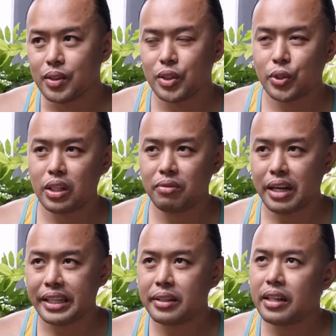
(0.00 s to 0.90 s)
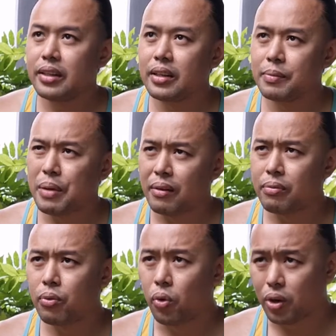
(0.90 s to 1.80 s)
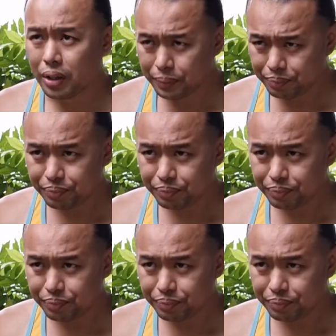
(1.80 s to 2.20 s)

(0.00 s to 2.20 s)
So divided by 4,